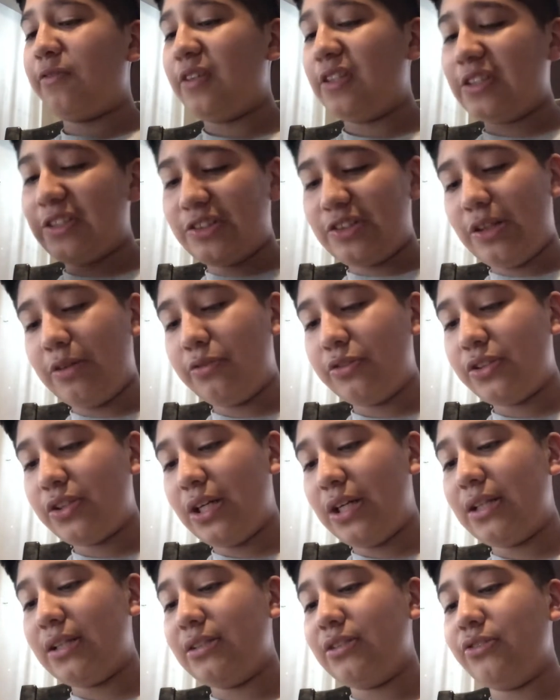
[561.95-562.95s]
because I was
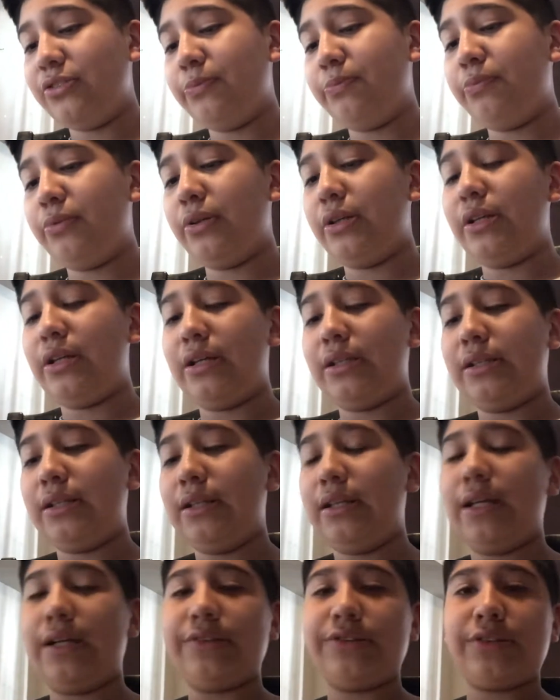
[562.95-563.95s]
kind of disappointed at the
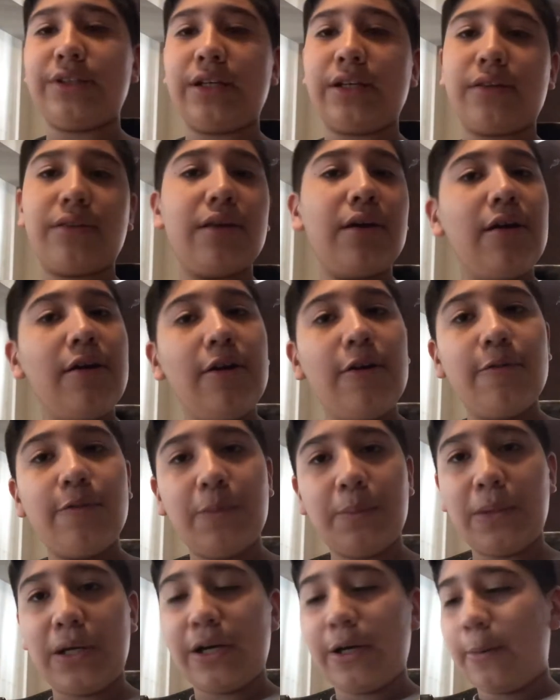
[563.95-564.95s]
last act
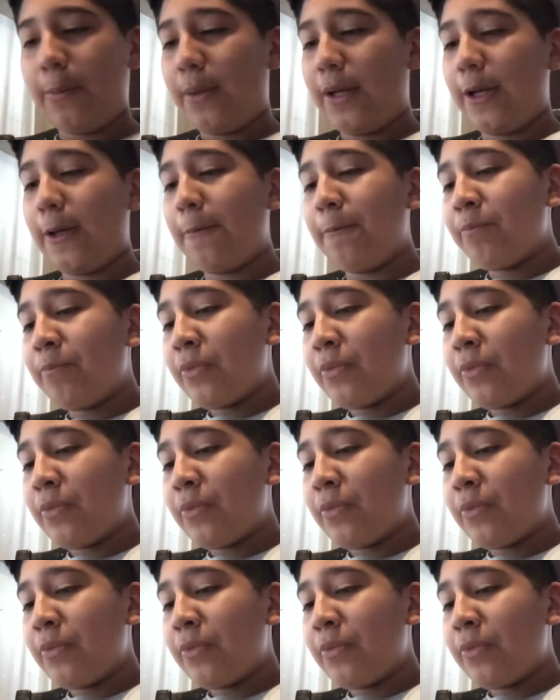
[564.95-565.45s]
from Iron Man.